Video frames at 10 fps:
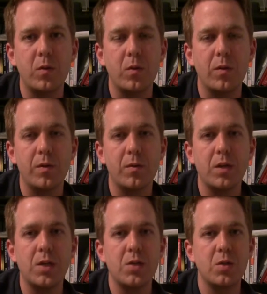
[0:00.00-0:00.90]
4,
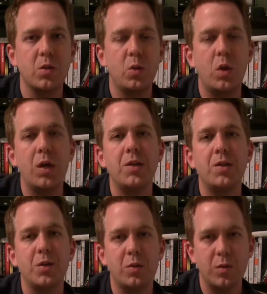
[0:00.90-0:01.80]
3, 2, 1, 2,